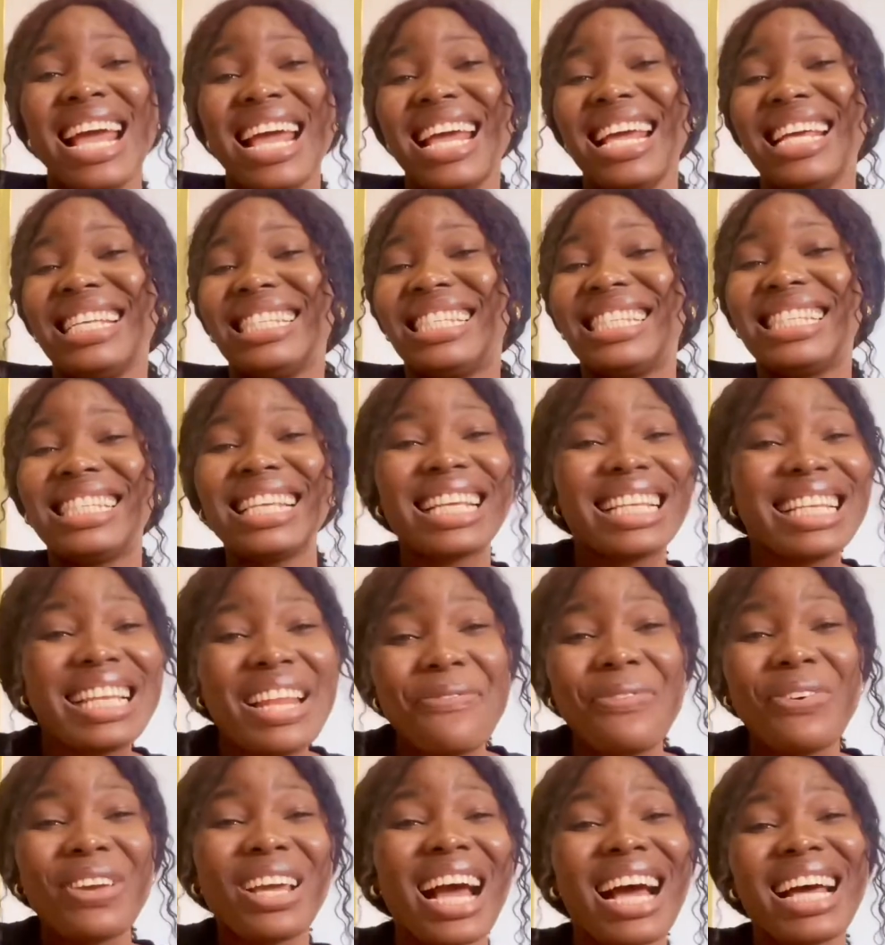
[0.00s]
a
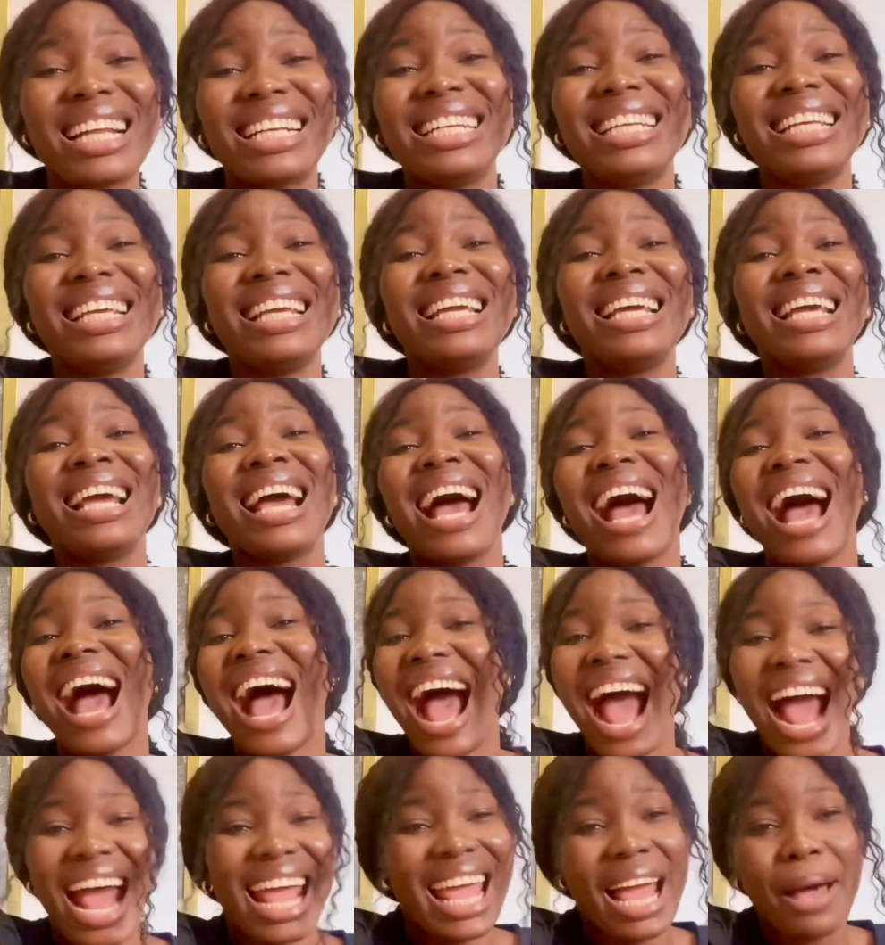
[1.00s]
significantly
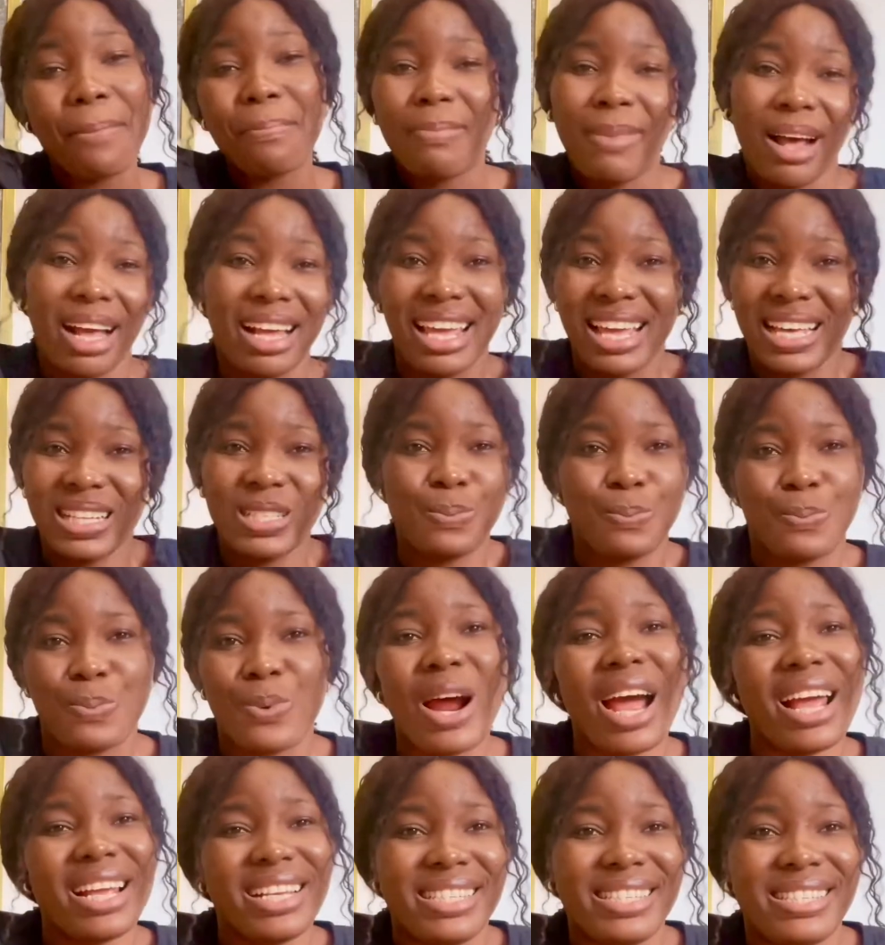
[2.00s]
higher market
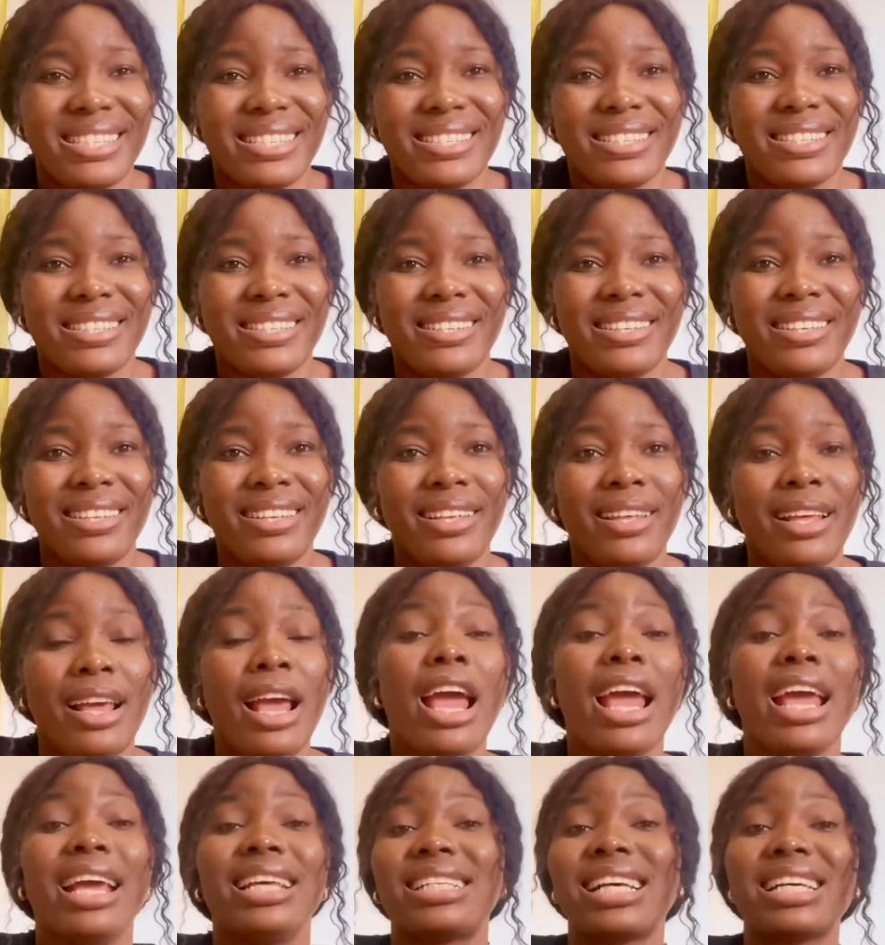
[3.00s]
price
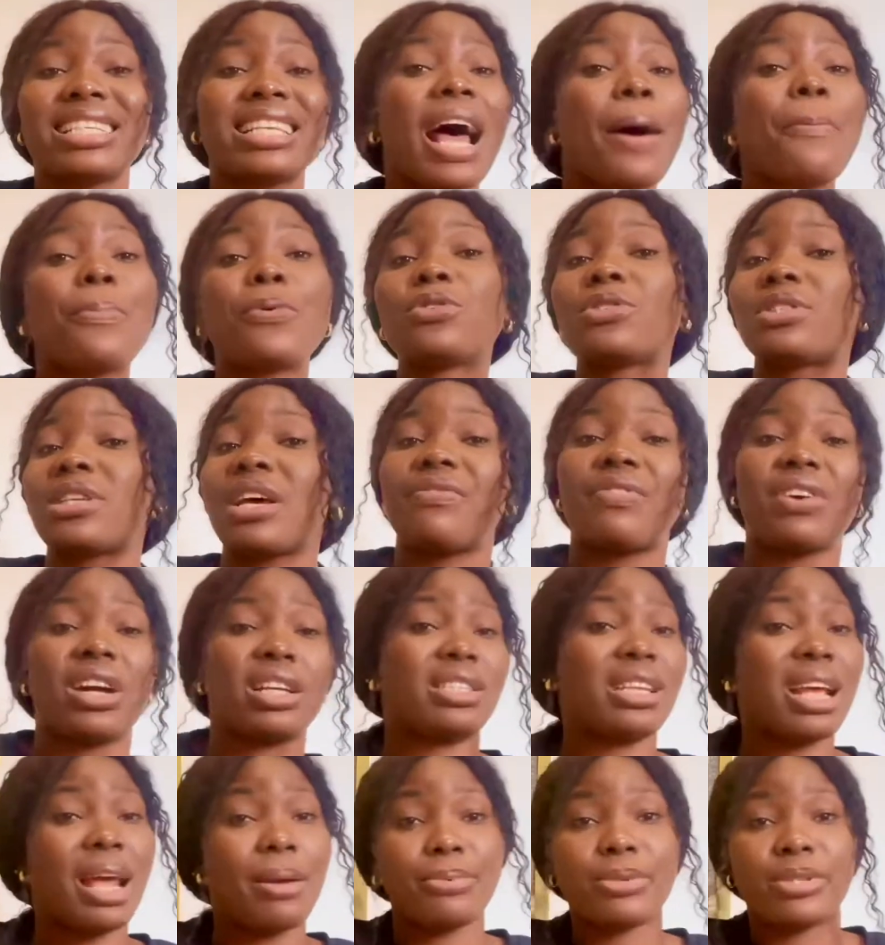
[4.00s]
it has happened several
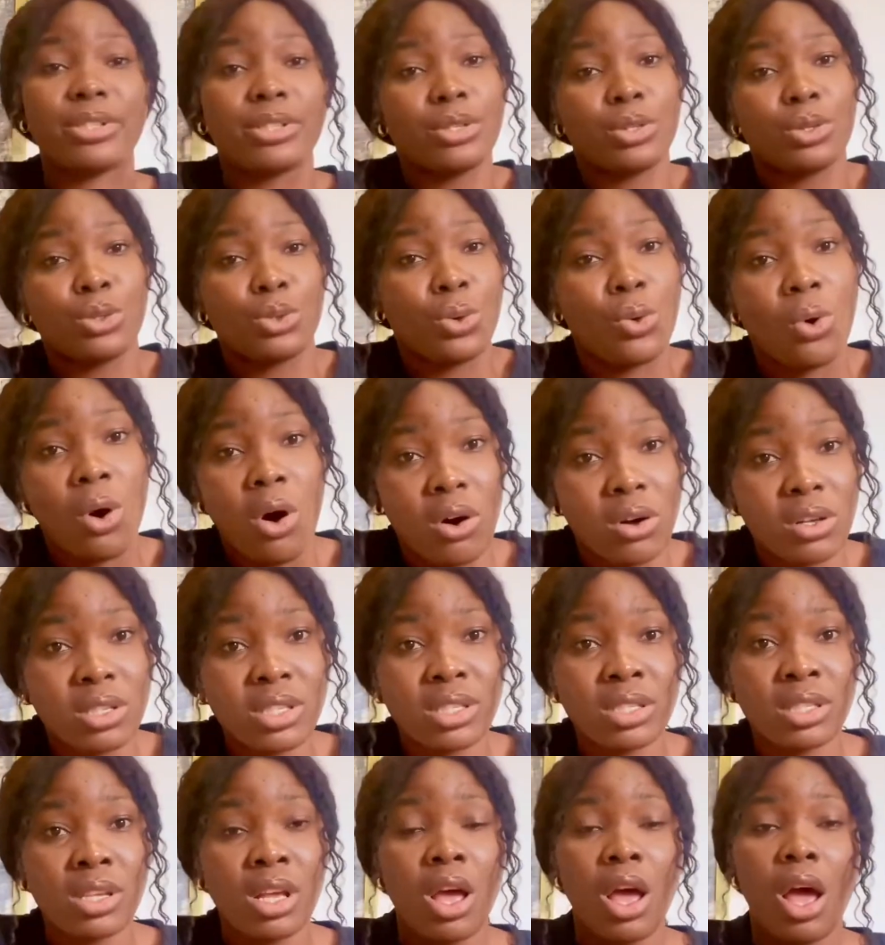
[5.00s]
times to
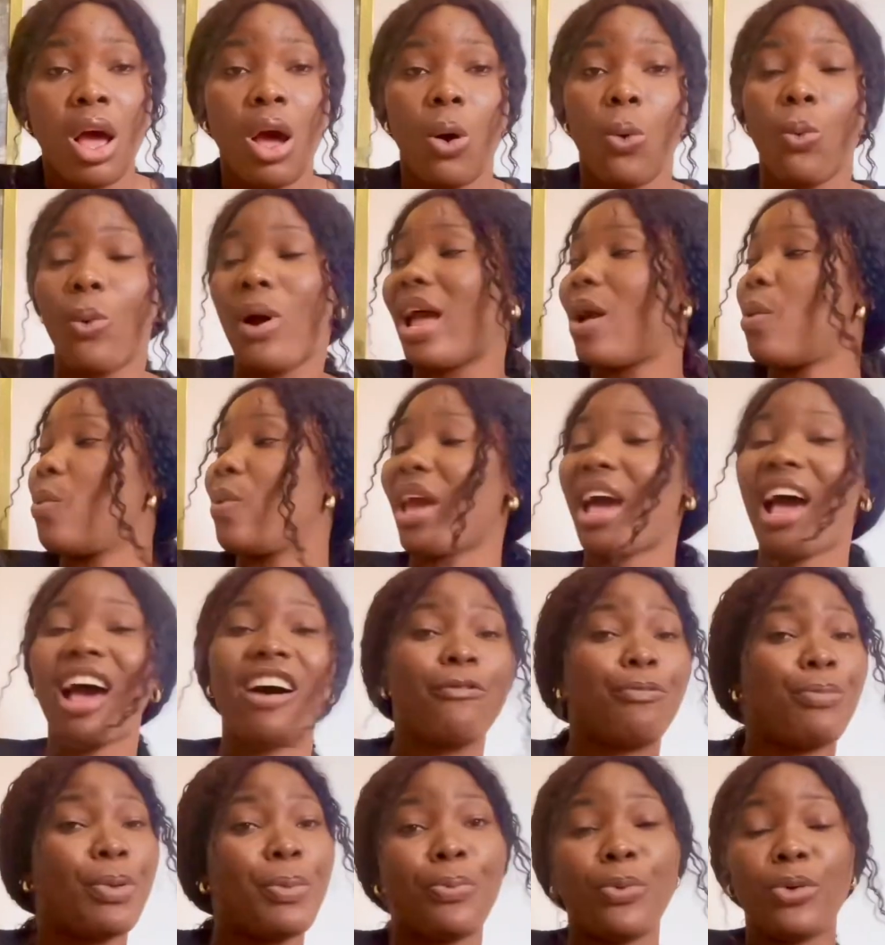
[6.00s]
us where we
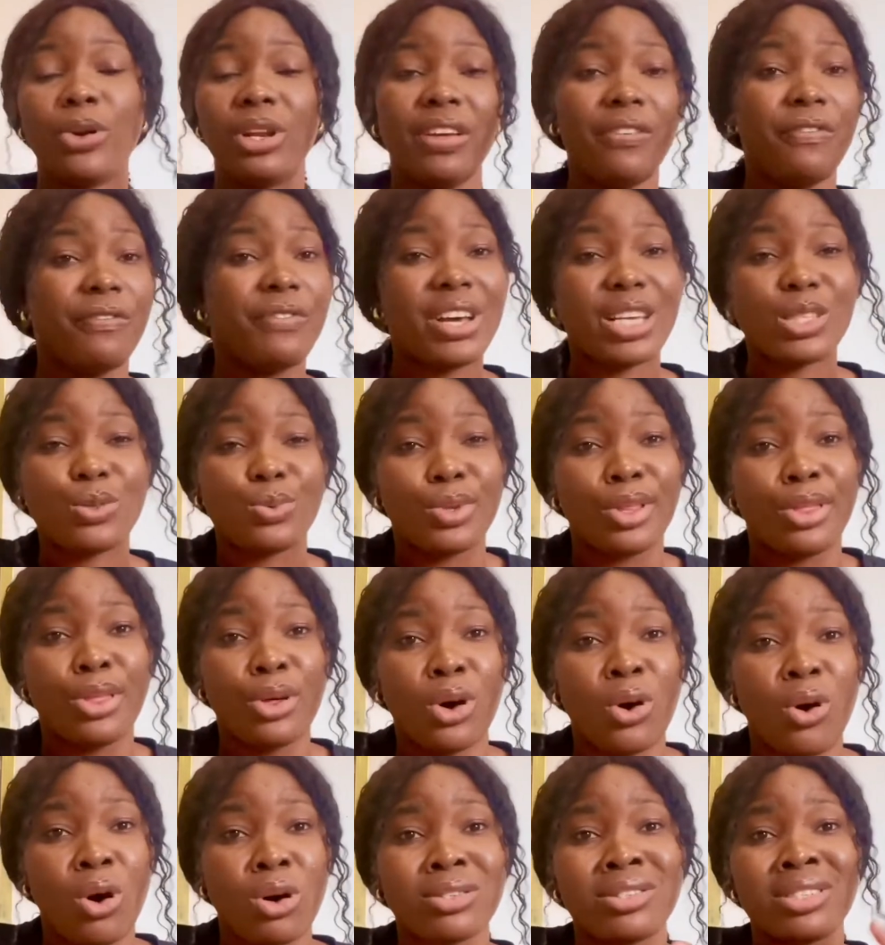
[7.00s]
have people invest with
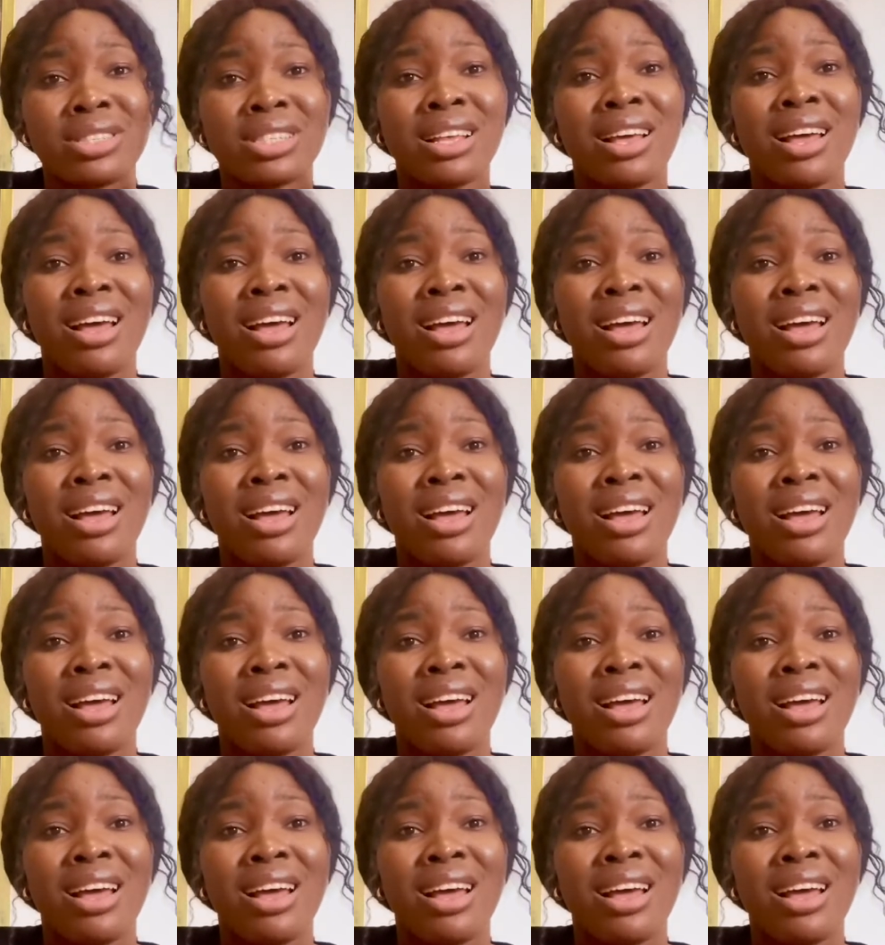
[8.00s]
us